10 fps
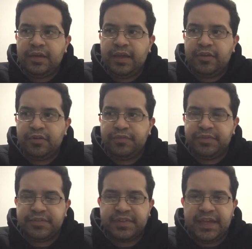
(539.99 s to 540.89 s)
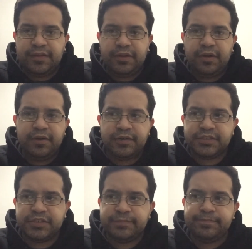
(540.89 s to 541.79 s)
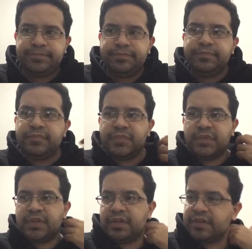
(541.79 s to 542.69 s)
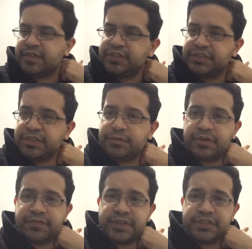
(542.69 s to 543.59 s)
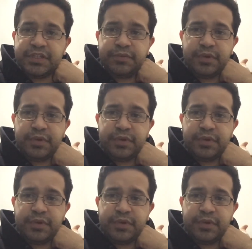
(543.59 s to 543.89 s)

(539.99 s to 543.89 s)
a universe that large, essentially you would eventually